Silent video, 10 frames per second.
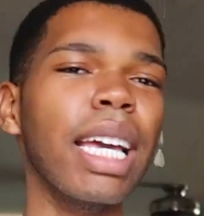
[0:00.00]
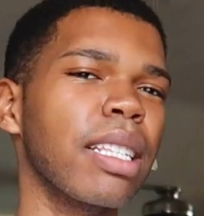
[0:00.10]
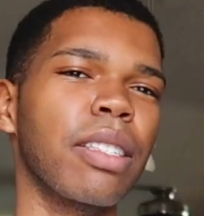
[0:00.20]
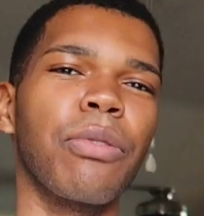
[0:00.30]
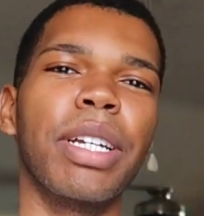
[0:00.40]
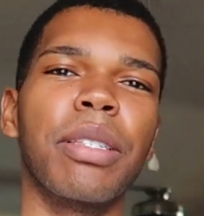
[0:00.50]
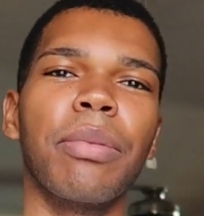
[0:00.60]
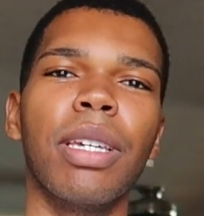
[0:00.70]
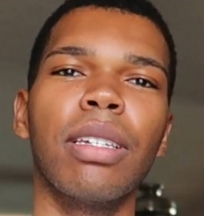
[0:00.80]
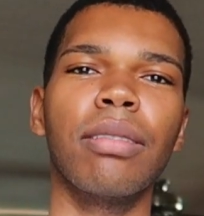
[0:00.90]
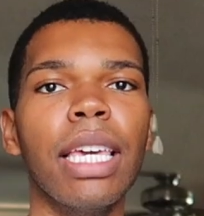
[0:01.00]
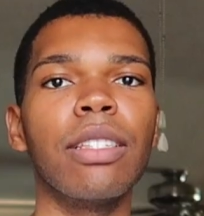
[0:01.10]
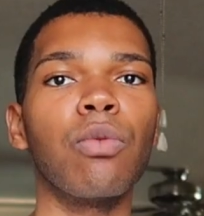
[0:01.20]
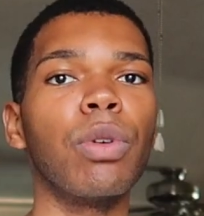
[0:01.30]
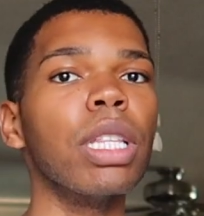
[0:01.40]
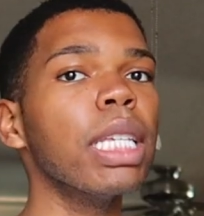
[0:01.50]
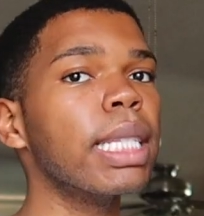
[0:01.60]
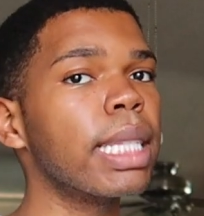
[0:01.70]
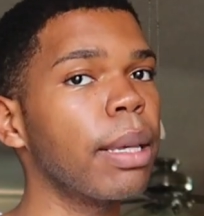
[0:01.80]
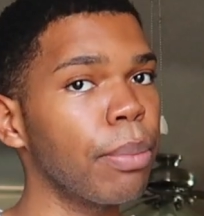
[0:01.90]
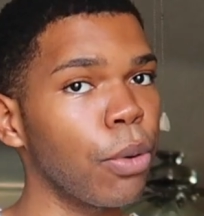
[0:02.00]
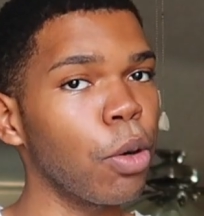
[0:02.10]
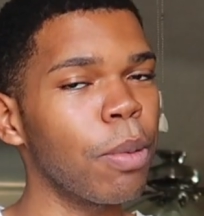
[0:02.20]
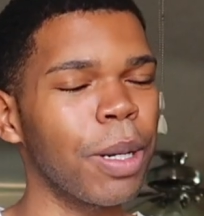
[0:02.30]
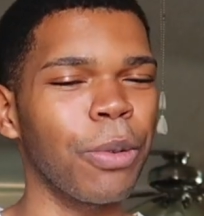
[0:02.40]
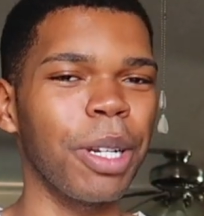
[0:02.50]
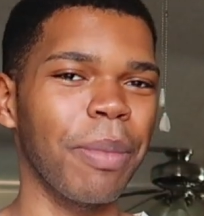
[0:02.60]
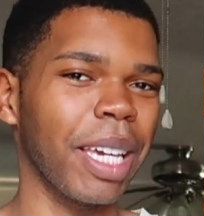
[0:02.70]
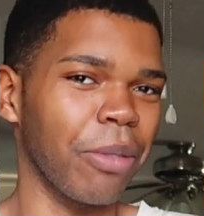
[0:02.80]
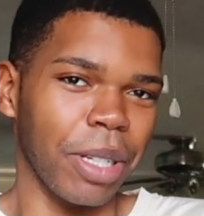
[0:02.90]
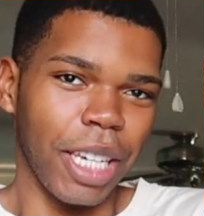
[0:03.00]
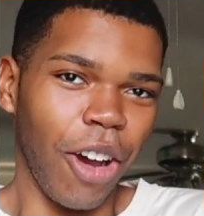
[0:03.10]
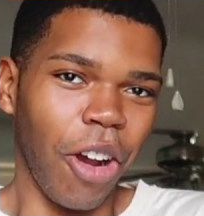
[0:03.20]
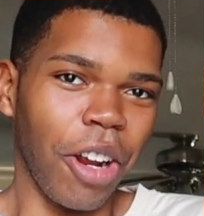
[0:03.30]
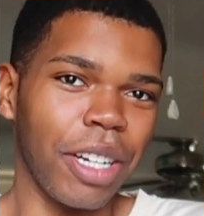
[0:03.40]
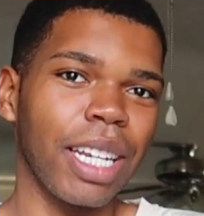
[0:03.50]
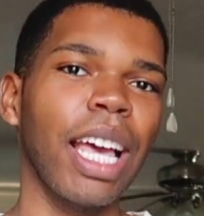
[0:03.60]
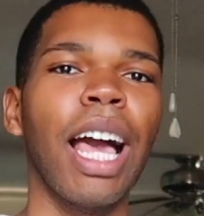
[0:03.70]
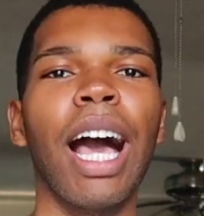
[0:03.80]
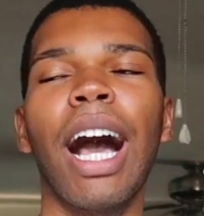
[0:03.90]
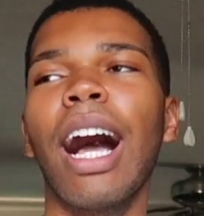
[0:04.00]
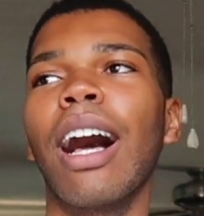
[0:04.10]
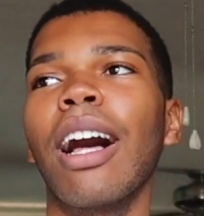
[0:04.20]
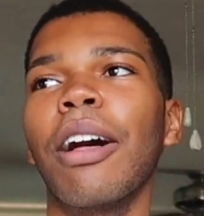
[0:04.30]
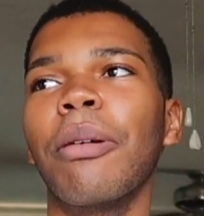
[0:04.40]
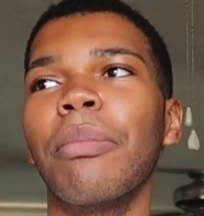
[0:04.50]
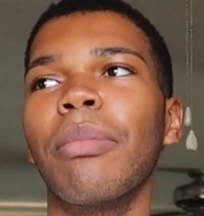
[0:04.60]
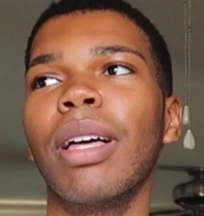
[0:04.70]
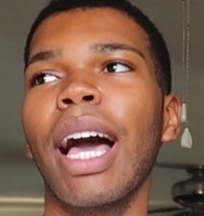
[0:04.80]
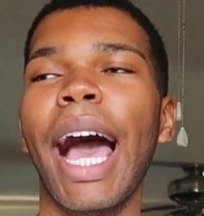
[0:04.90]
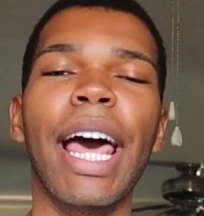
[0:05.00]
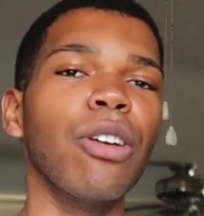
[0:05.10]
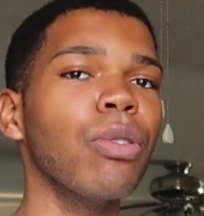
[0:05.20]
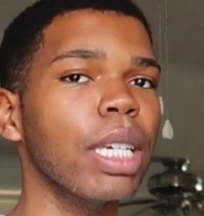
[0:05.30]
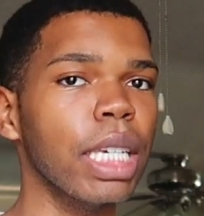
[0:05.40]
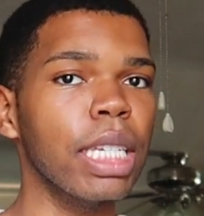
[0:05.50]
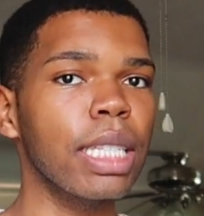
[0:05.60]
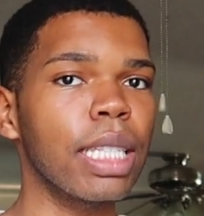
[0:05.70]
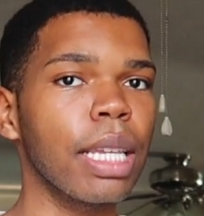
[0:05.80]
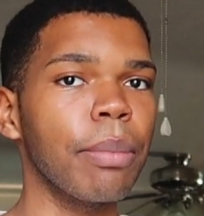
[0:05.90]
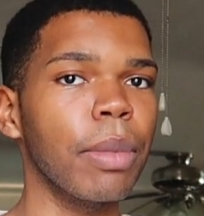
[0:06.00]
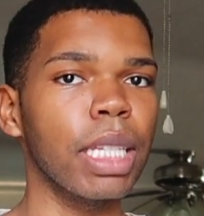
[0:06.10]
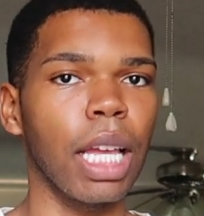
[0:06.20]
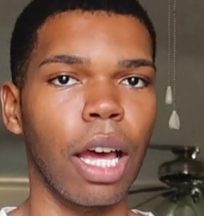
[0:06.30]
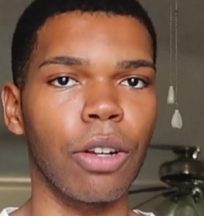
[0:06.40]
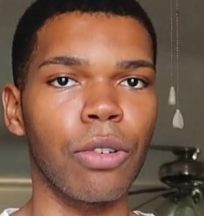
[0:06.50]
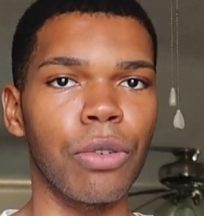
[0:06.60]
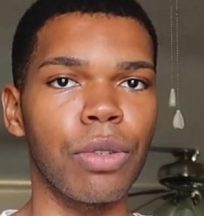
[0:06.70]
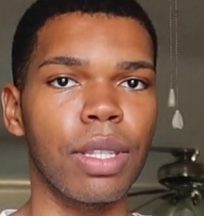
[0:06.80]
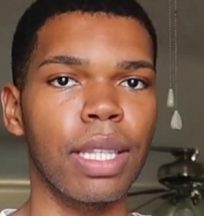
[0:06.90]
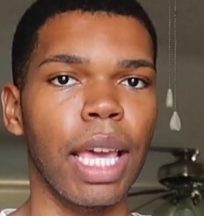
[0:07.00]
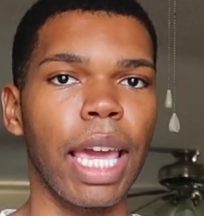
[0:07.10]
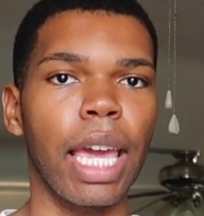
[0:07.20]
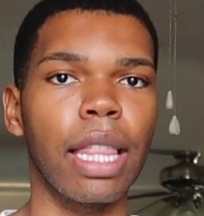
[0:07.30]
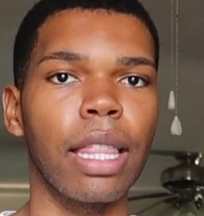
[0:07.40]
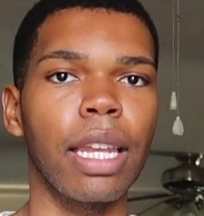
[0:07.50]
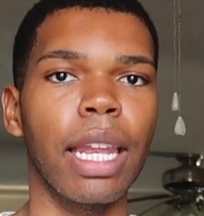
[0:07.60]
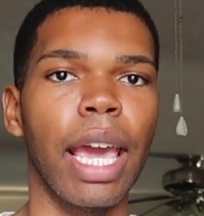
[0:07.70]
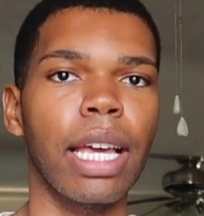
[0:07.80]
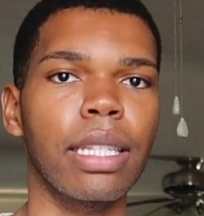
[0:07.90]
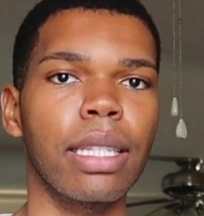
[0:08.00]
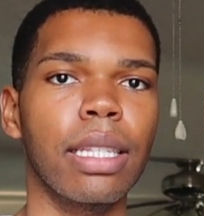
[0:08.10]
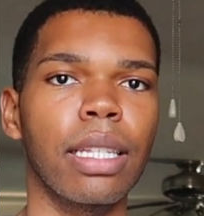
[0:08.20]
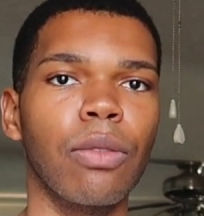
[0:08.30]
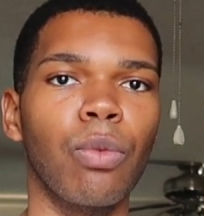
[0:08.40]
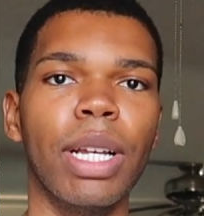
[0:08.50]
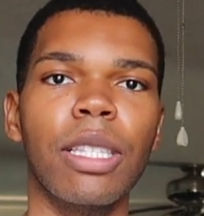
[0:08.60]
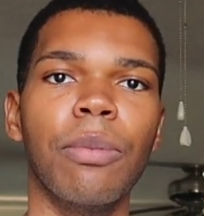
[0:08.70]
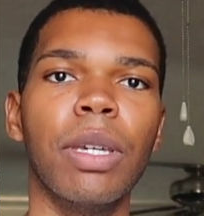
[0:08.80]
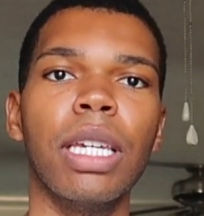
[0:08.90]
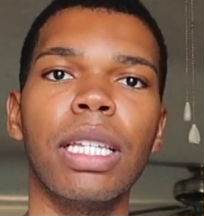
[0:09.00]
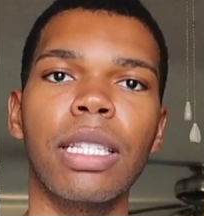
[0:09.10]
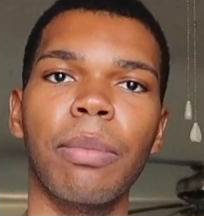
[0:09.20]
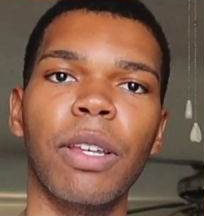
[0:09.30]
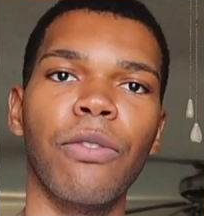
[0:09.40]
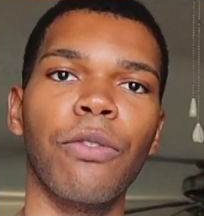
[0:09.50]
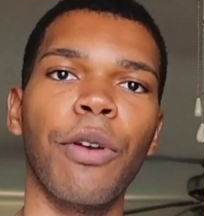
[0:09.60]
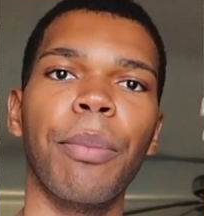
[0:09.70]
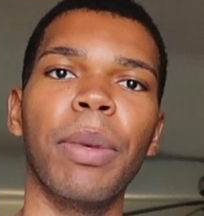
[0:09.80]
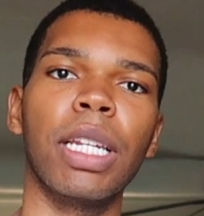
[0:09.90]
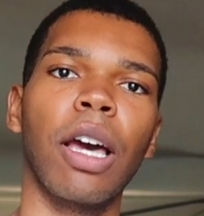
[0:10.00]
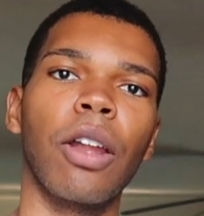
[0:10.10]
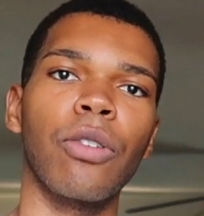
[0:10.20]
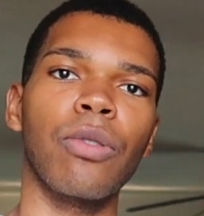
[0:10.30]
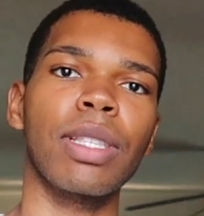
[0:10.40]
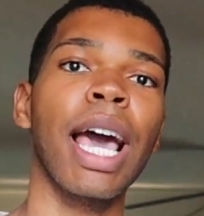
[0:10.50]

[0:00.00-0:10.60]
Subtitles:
guess it's a recipe, is really simple, but I'm going to make it really hard. I don't eat McDonald's, and the next recipe is something from McDonald's,